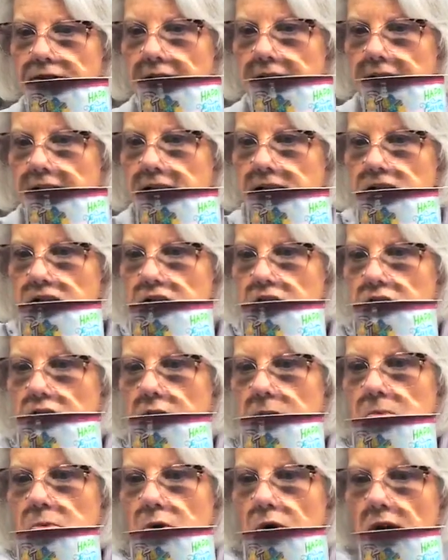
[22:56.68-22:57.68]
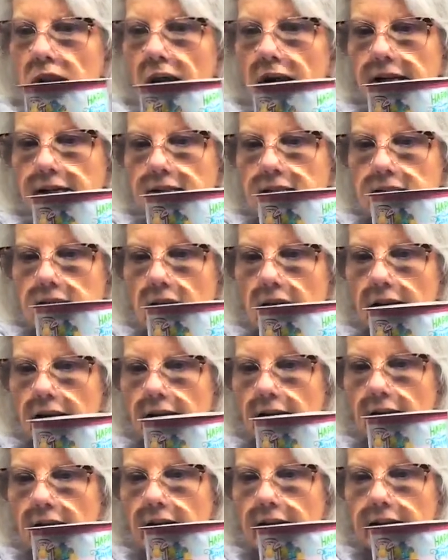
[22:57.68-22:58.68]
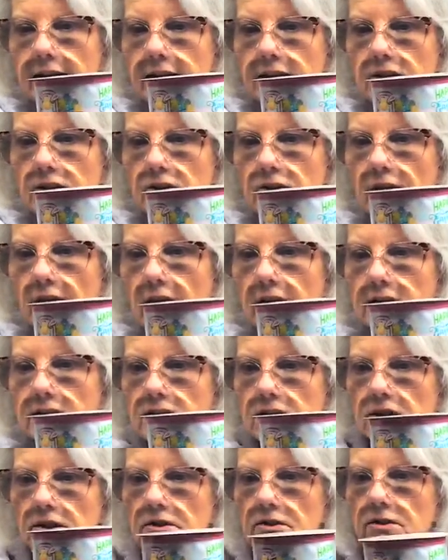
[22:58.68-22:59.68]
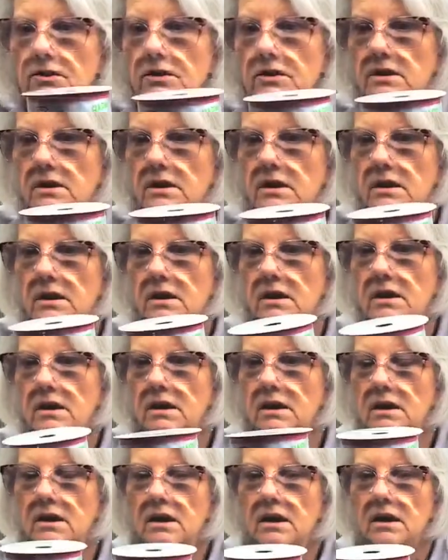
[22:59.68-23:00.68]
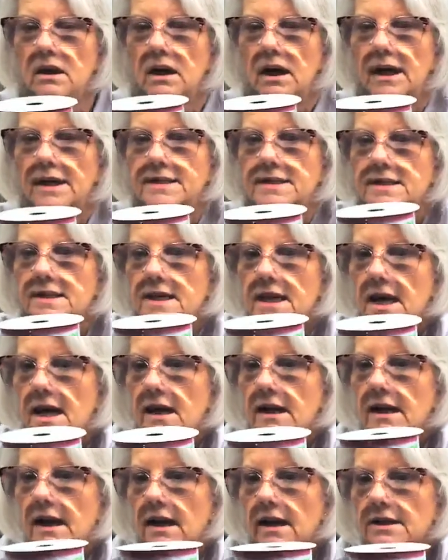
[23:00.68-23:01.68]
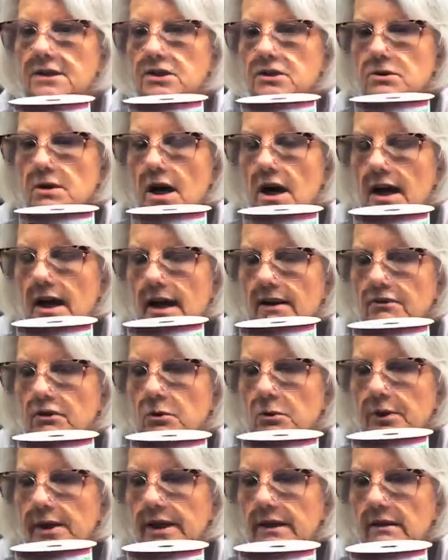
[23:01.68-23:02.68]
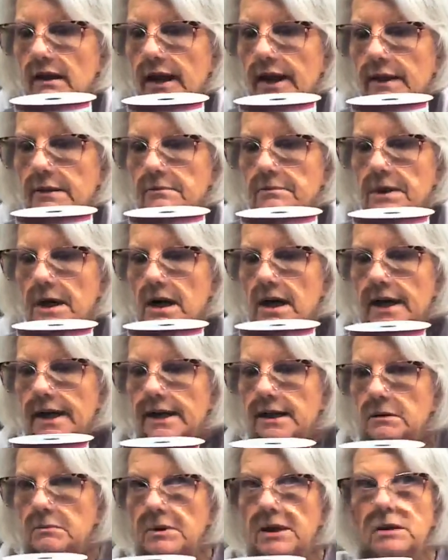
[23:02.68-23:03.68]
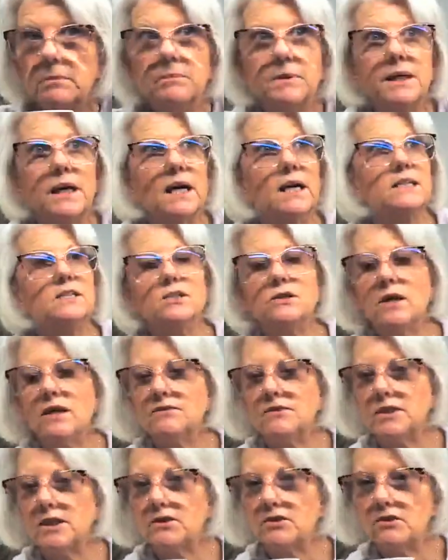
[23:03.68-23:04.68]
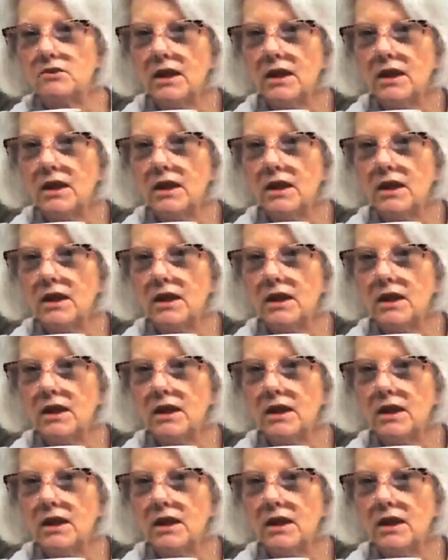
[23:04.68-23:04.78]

I need to turn on more lights, I can do that too. I do not have a ring light behind me, but I do have another